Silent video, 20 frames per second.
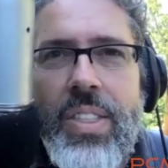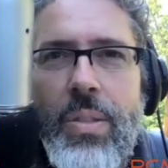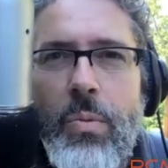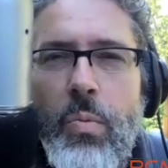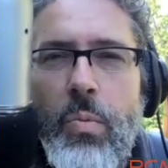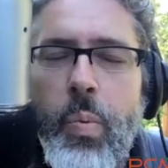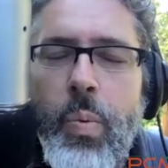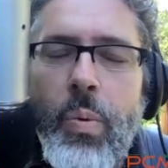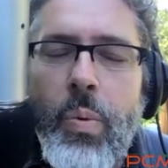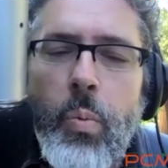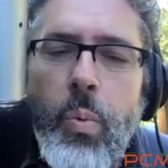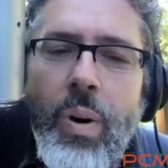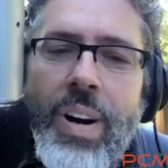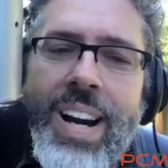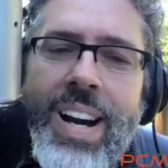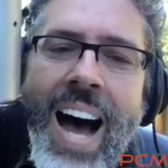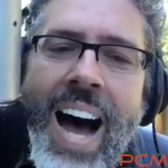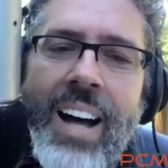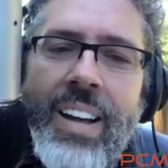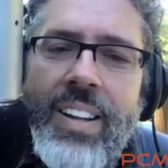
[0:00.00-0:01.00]
we're
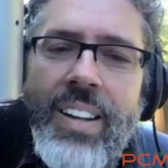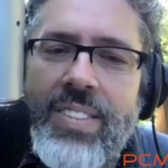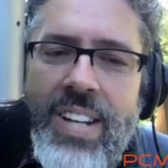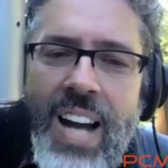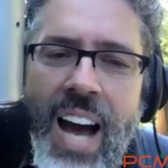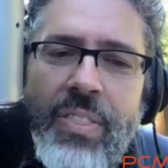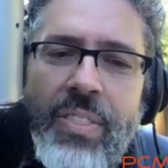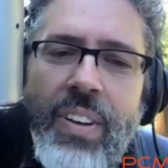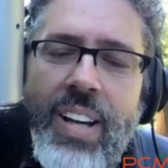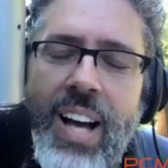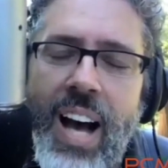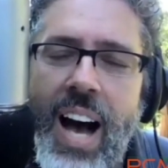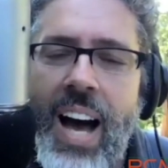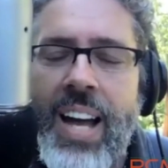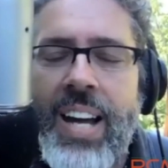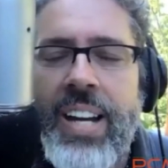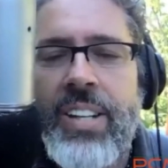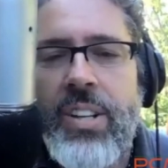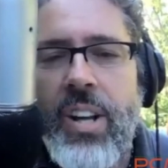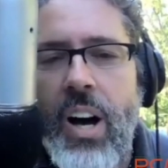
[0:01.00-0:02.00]
not it's not the
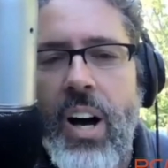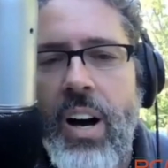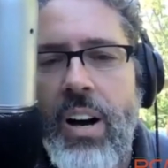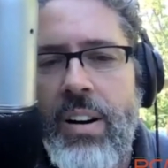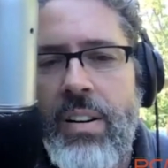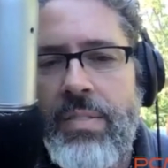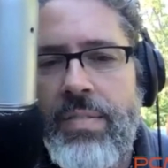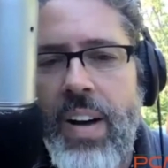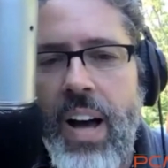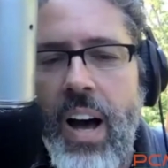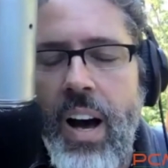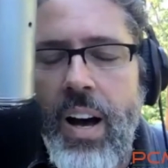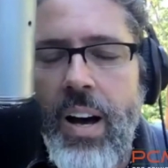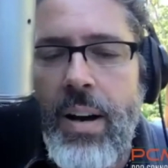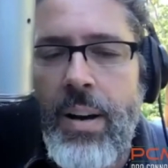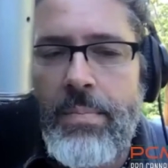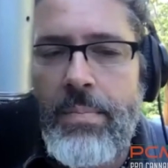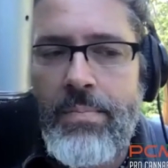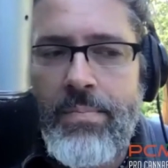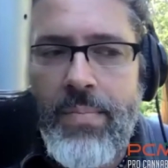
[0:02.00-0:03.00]
kind of
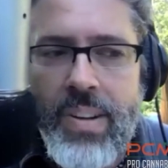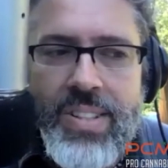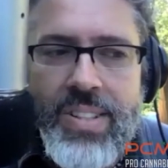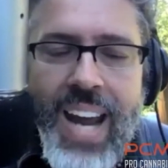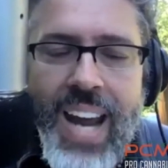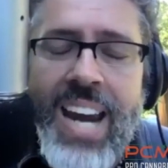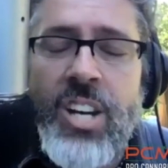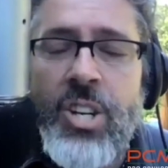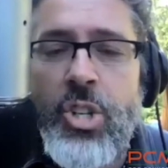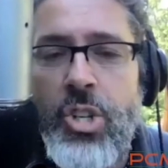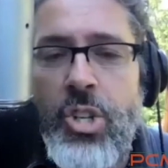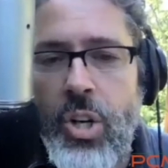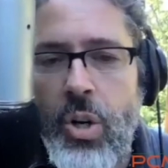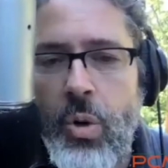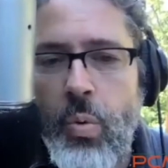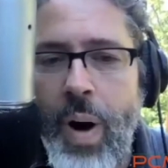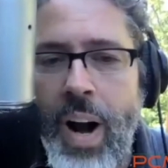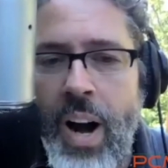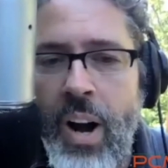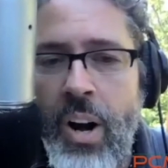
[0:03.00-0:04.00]
um,
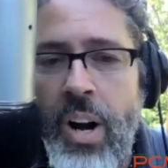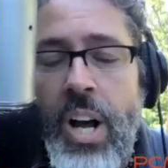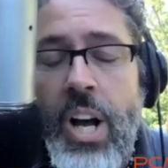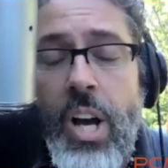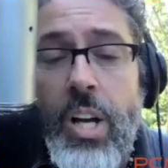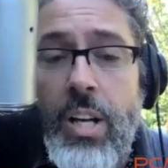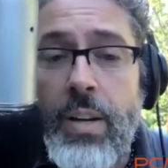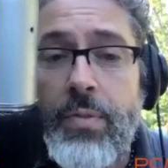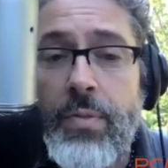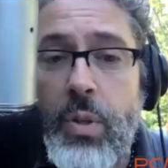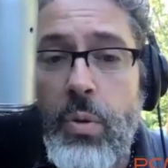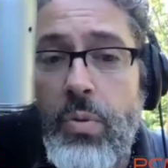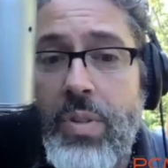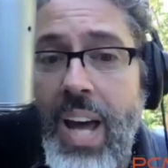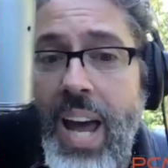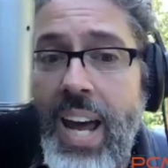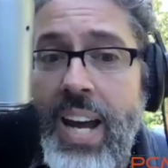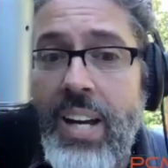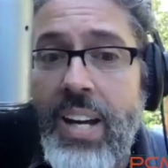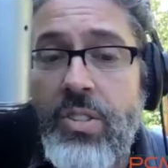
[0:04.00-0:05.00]
danger where if you
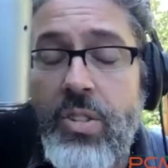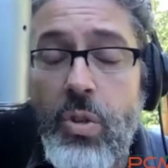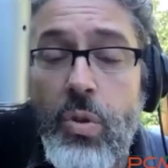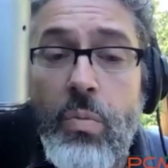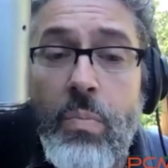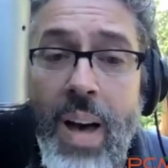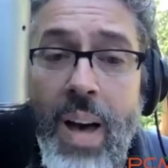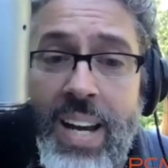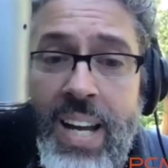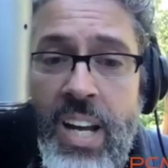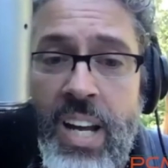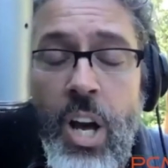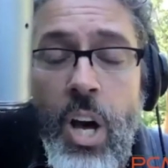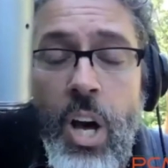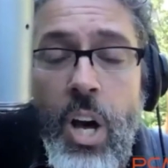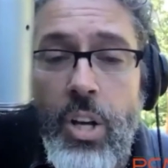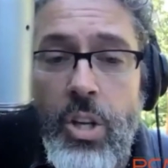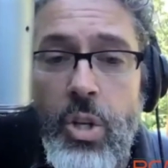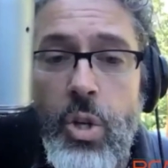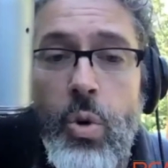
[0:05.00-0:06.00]
take too many
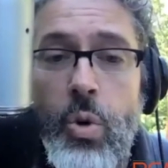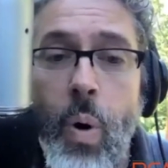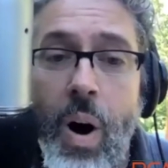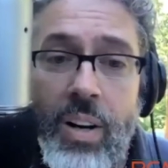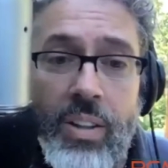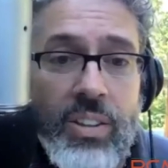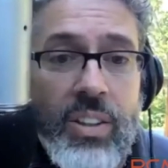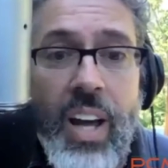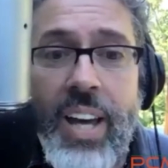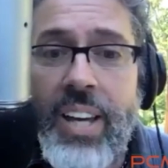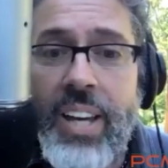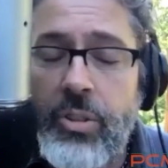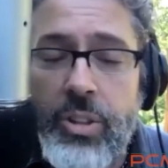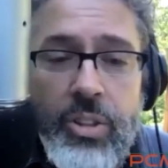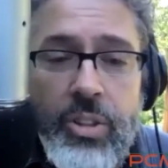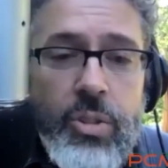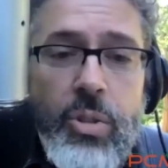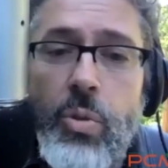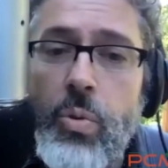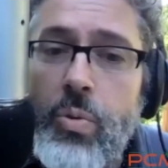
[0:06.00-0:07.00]
you are
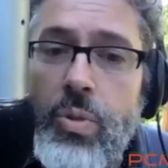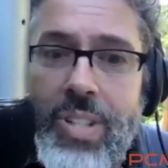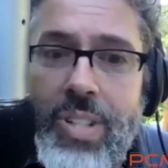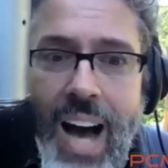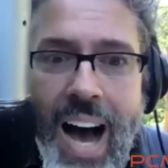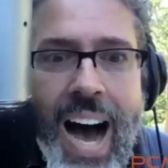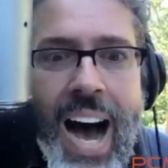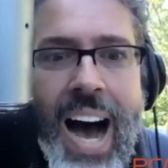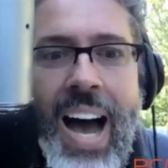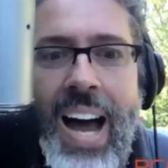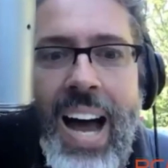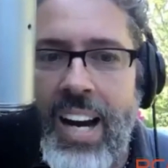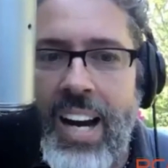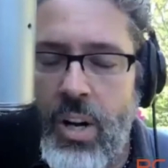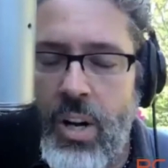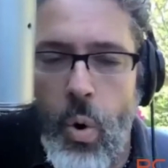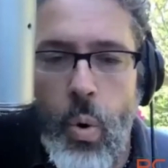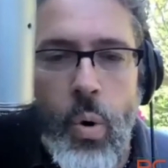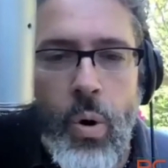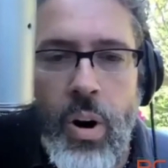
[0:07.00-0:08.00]
likely to die
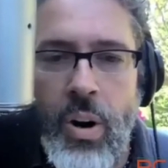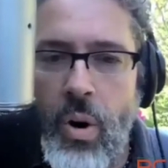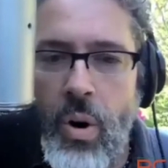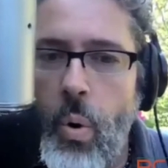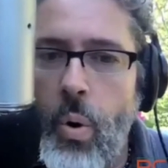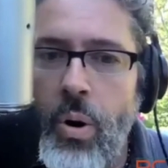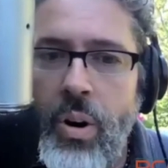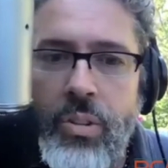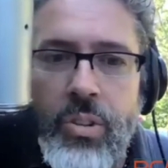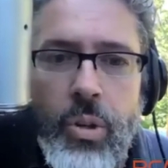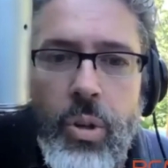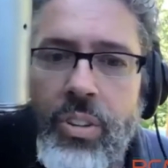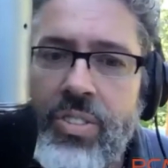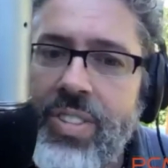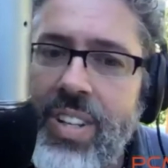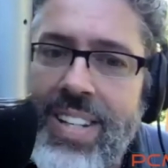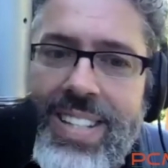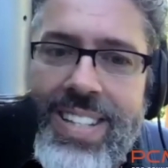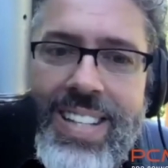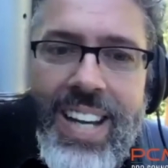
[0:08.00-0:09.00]
or or it's
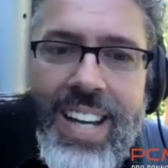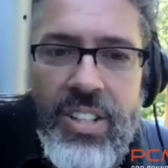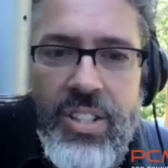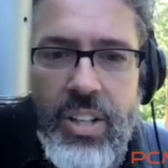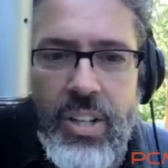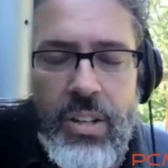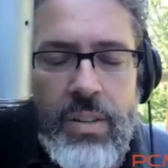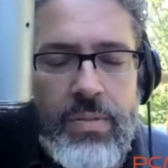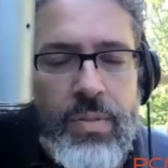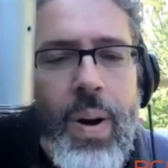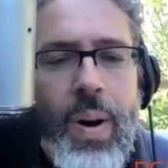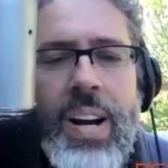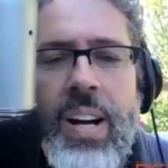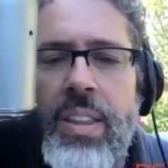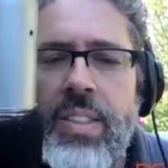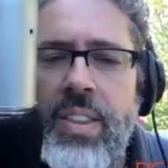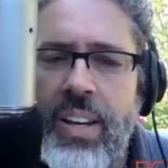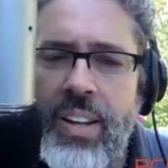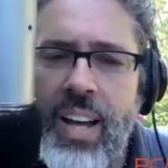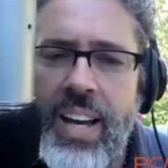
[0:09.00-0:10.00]
addictive or
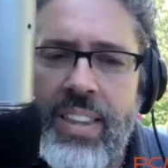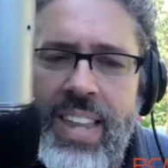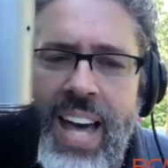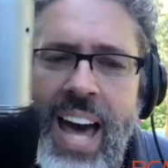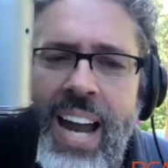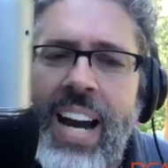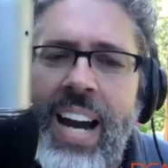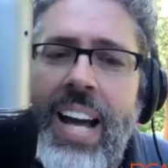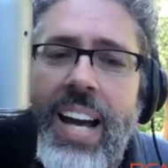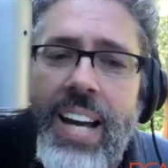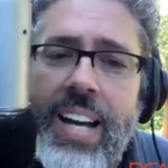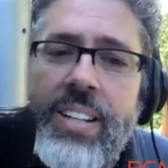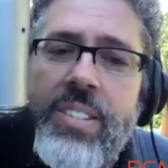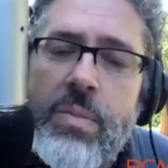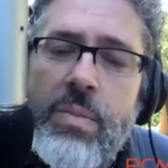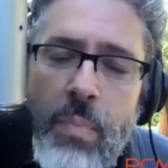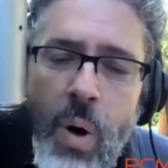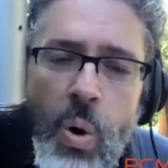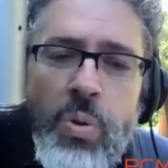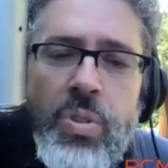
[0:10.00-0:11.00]
anything like that it's
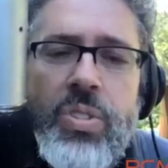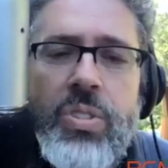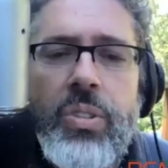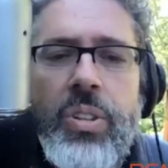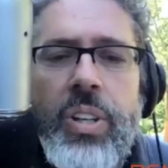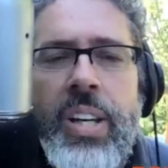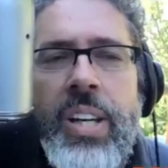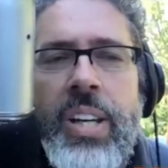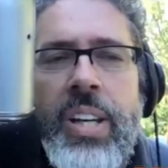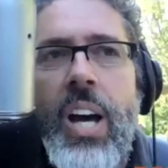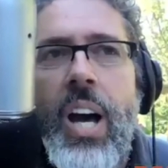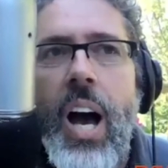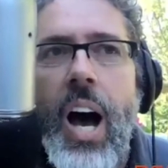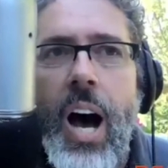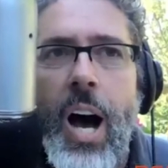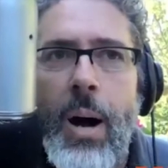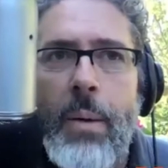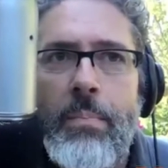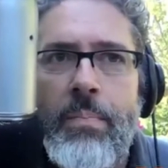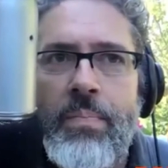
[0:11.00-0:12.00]
mostly
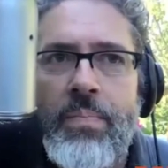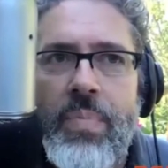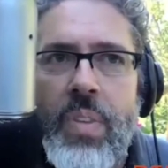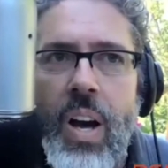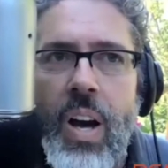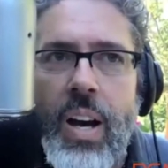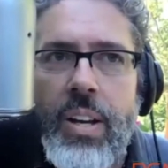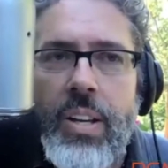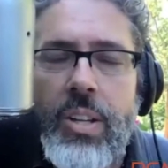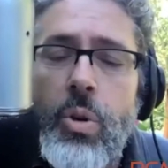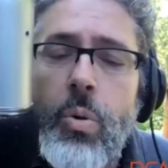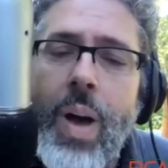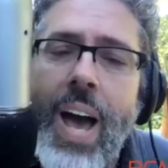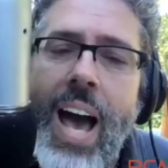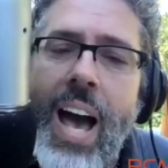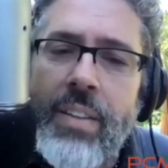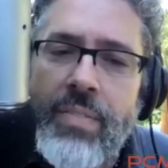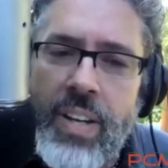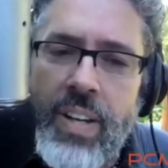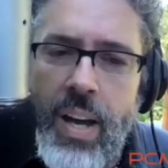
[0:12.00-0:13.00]
um, uh, you
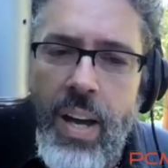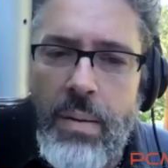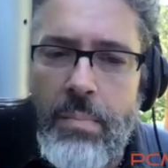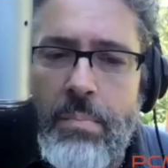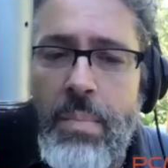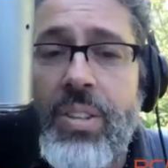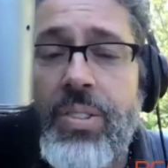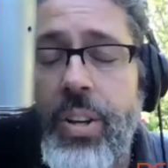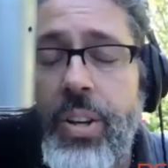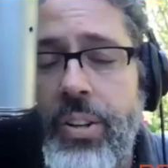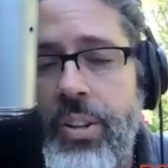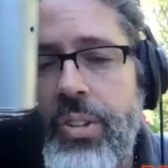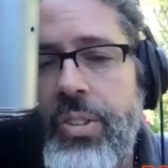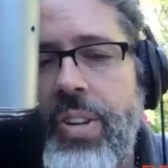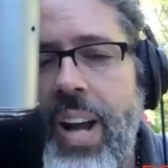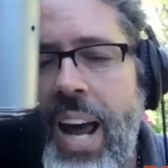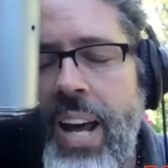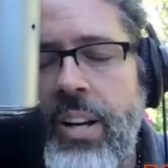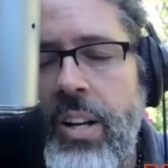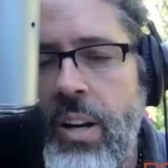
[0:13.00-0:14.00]
having having a
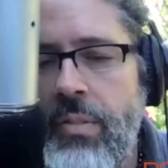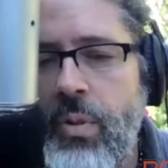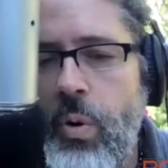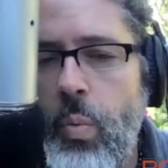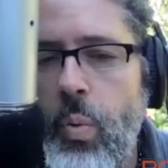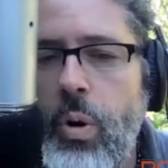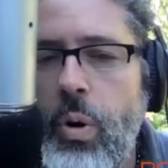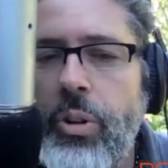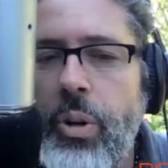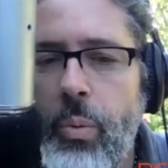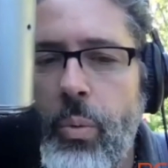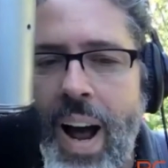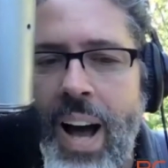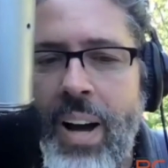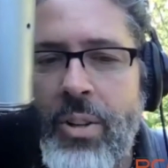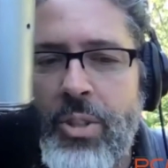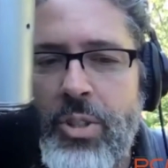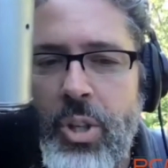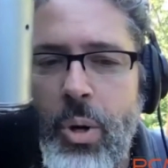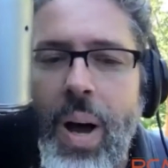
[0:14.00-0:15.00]
misunderstanding of the world
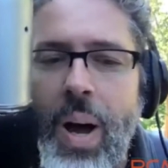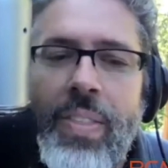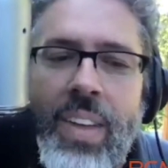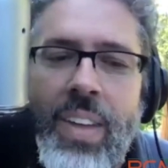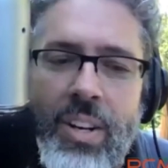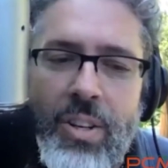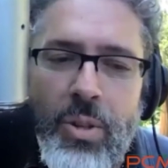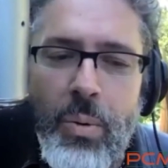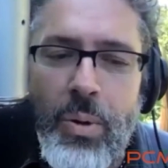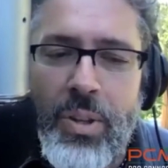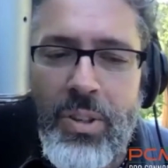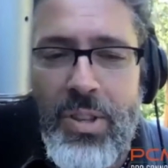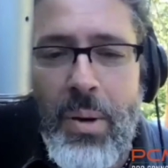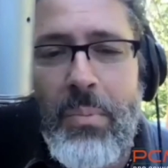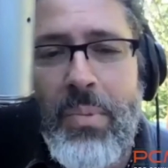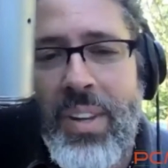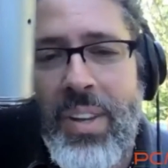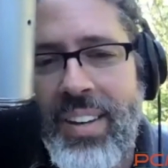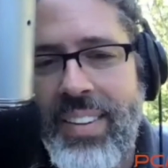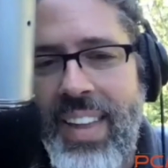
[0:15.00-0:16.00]
around you and then doing
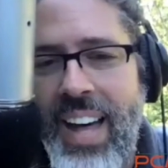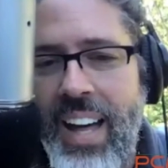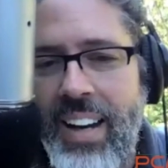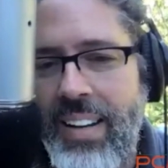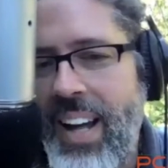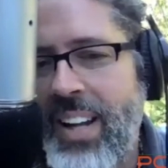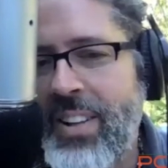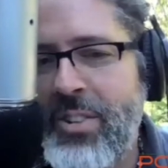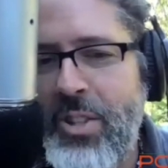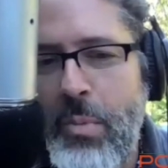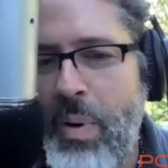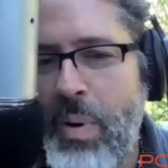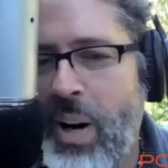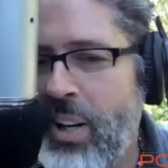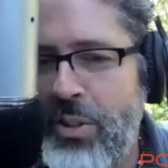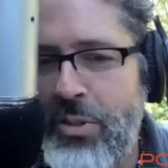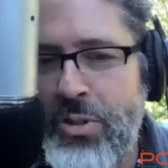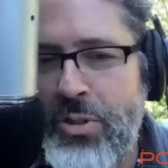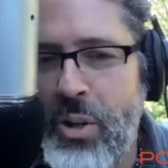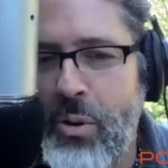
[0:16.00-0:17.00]
something that ends up on
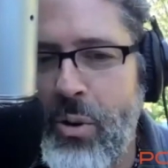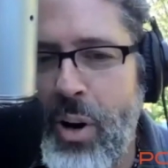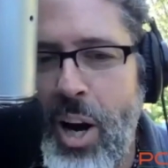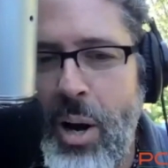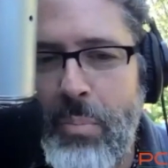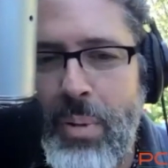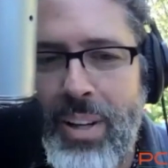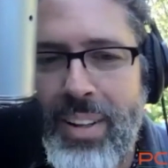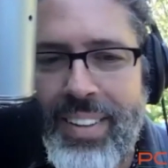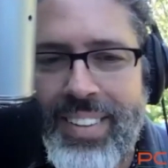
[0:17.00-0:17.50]
Instagram.